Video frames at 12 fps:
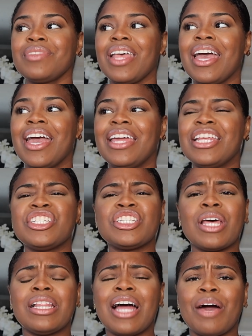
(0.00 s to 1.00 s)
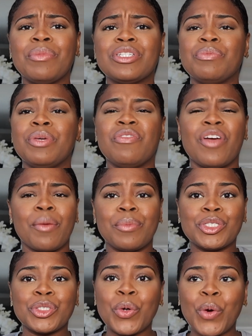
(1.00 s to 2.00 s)
And it just allowed me to be very
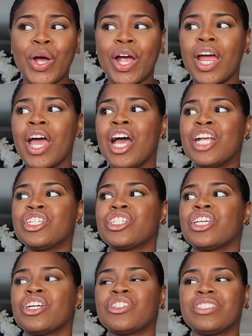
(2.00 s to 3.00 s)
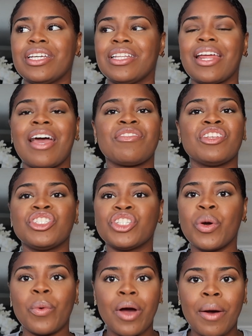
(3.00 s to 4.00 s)
mature, just understand that I have to
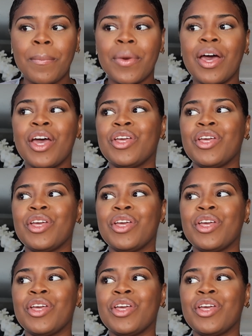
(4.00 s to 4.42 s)
show up.